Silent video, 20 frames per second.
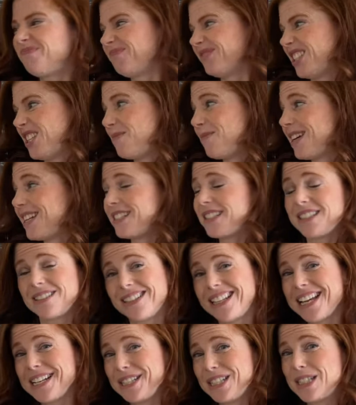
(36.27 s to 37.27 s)
you might still
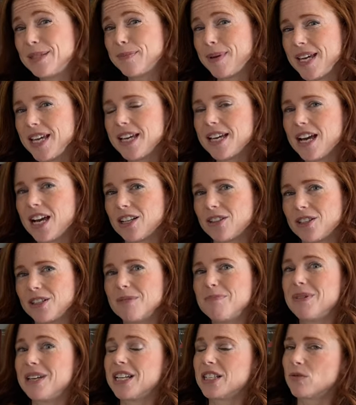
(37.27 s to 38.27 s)
like this paint color
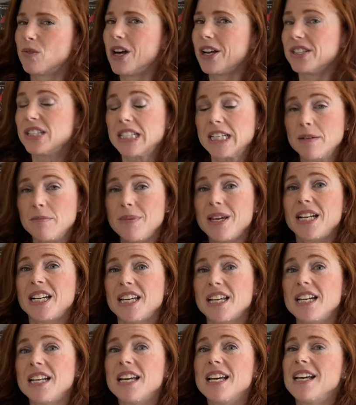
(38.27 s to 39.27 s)
because while it's
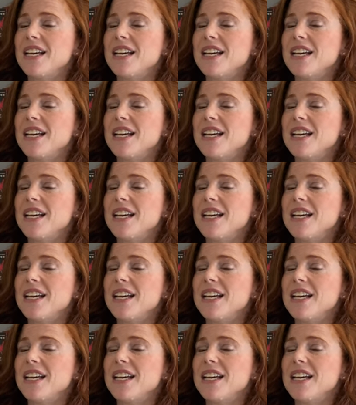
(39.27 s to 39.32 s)
committed,